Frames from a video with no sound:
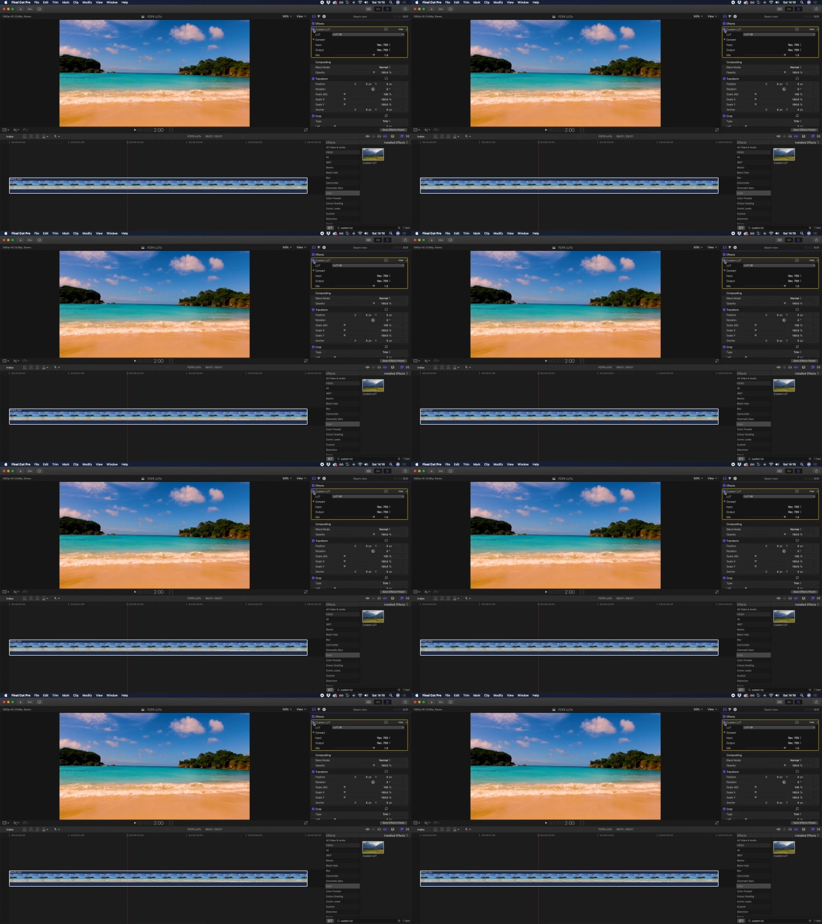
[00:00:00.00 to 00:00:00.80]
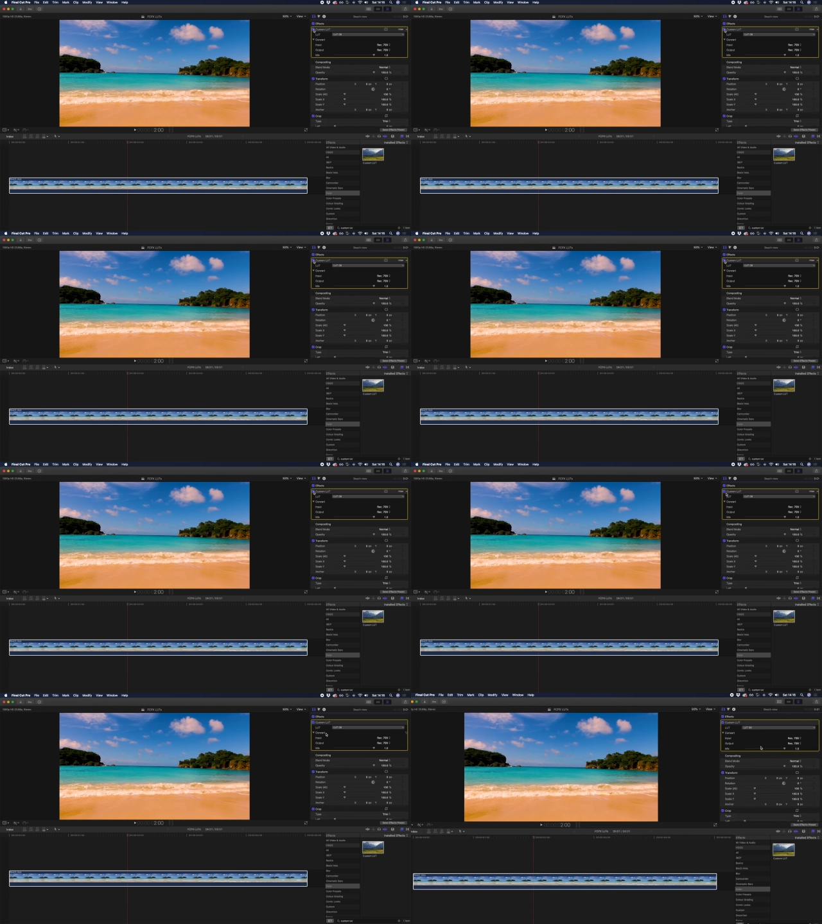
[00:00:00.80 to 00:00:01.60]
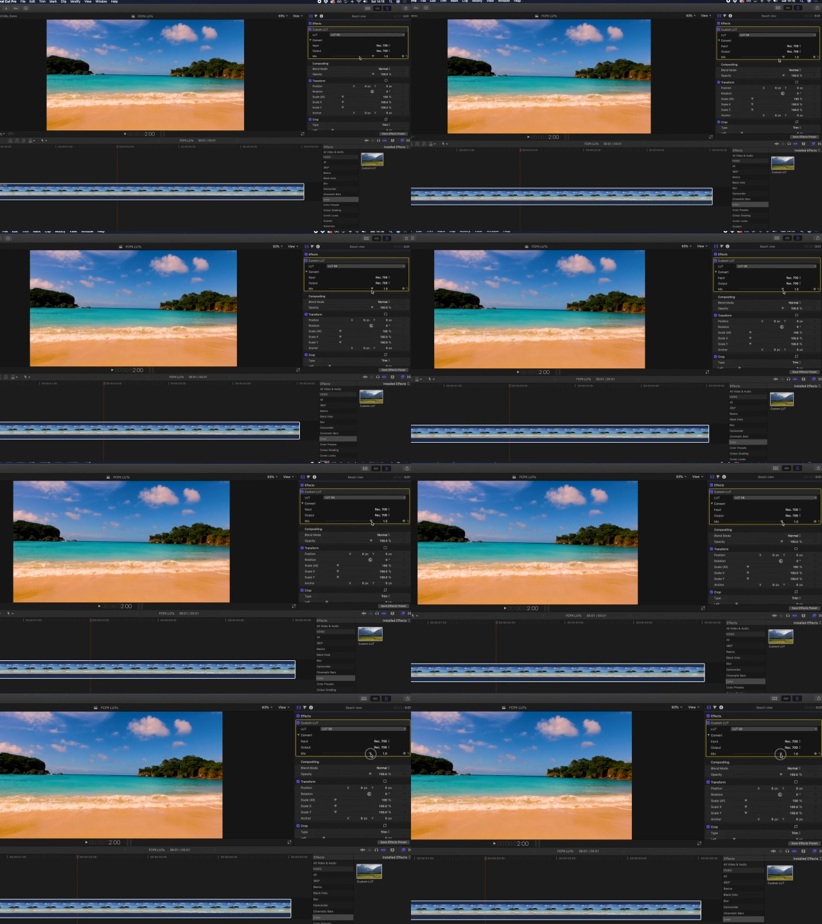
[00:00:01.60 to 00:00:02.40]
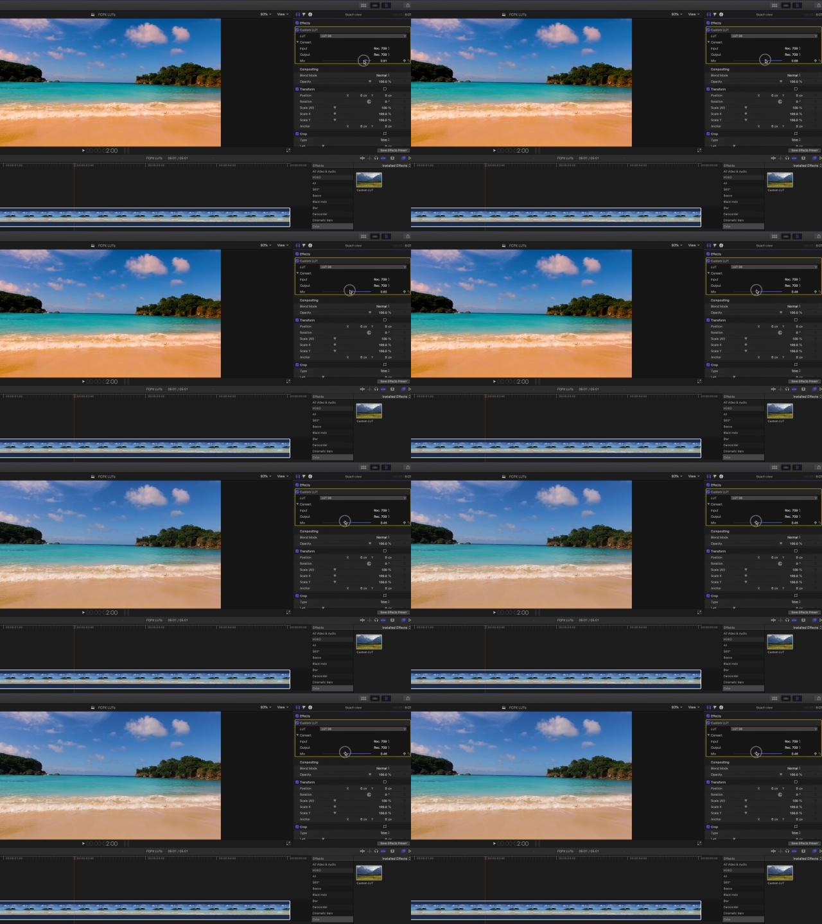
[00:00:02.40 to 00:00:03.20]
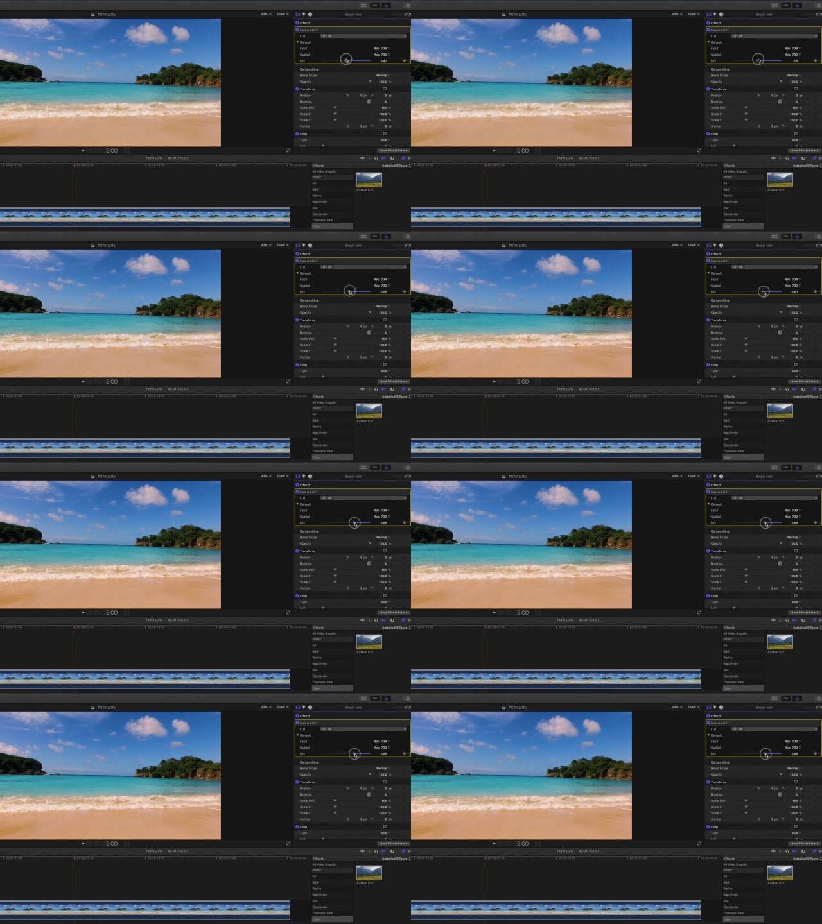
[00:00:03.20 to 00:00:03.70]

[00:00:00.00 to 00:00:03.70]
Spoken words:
(no speaker visible)